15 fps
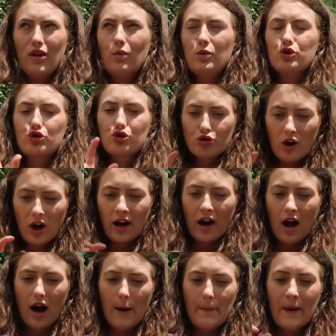that would dry
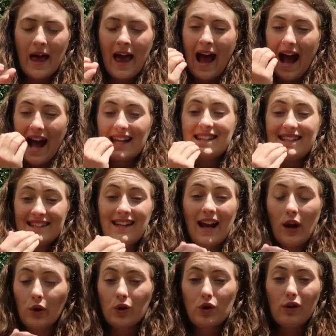up and
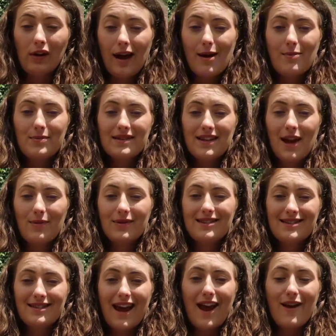stay on your lips. It would
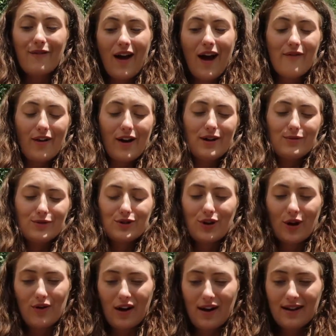stay forever, and it was
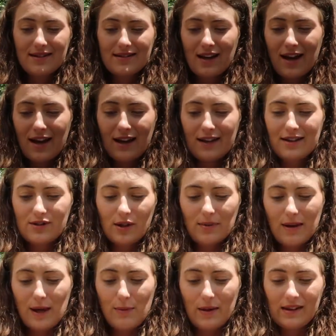so nice. So I'm
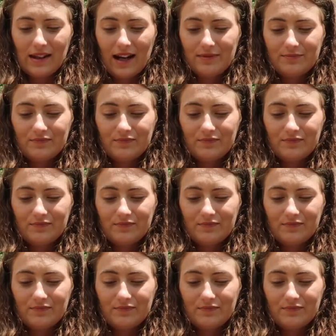keeping that.